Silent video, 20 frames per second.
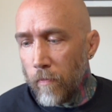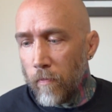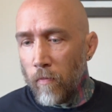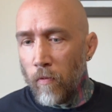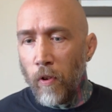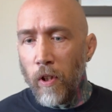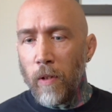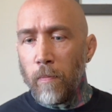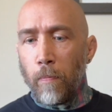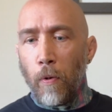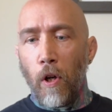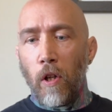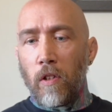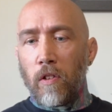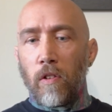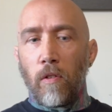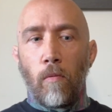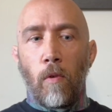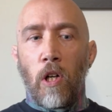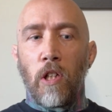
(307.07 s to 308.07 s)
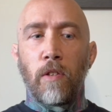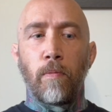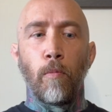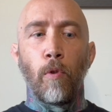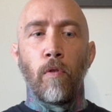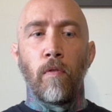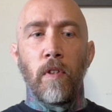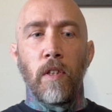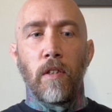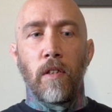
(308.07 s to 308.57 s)
read books and watch
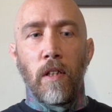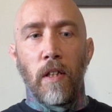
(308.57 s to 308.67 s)
movies,